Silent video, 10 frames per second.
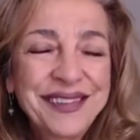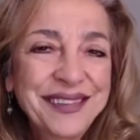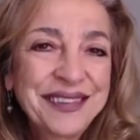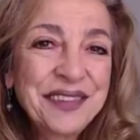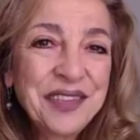
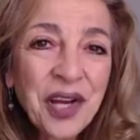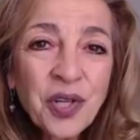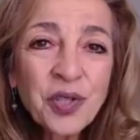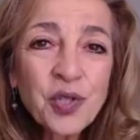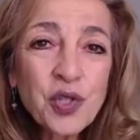their
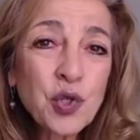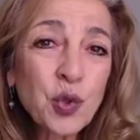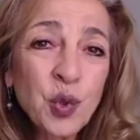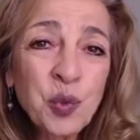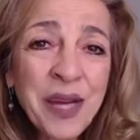
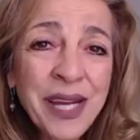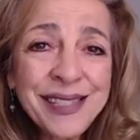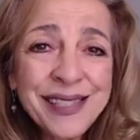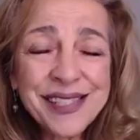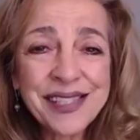
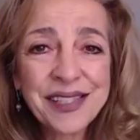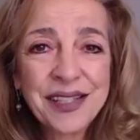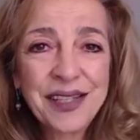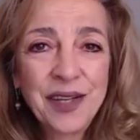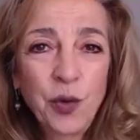schoolmates
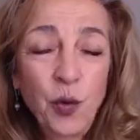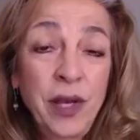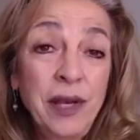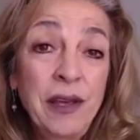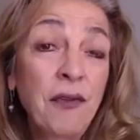with
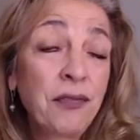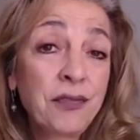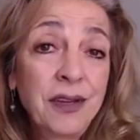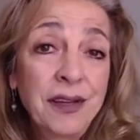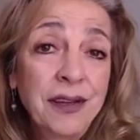if
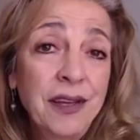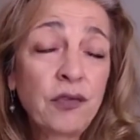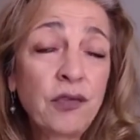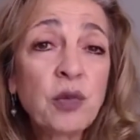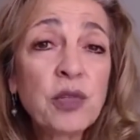if
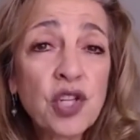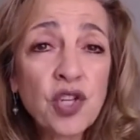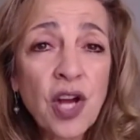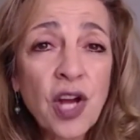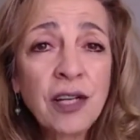there was a
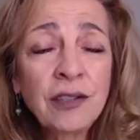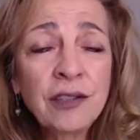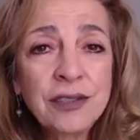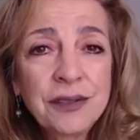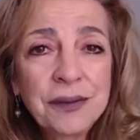child
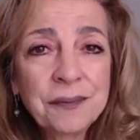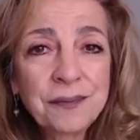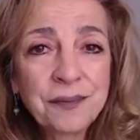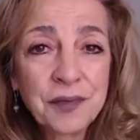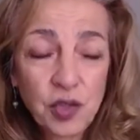
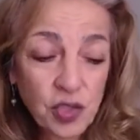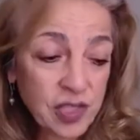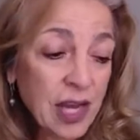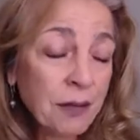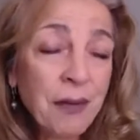just
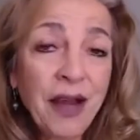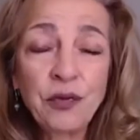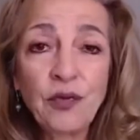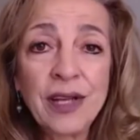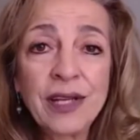like my
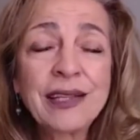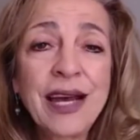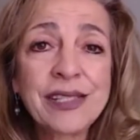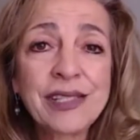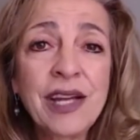friend
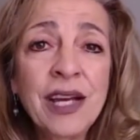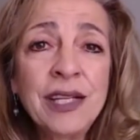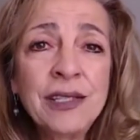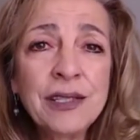last night,